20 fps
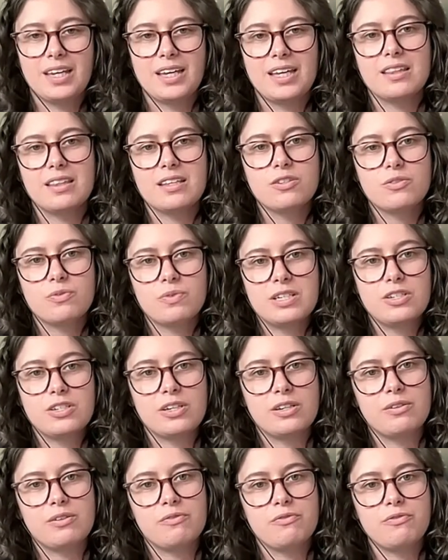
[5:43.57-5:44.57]
in this
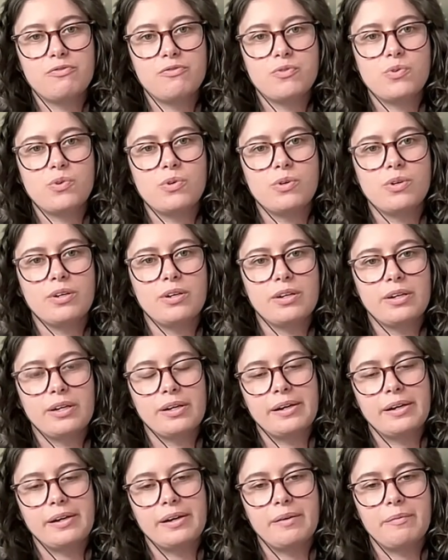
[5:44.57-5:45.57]
region for